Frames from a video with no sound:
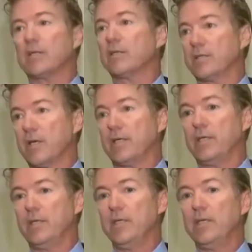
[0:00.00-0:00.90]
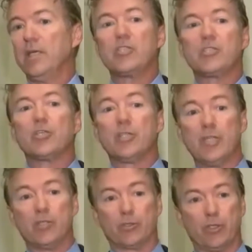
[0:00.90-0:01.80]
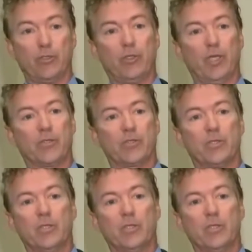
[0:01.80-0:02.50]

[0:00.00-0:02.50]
Kentucky, it's illegal to do this.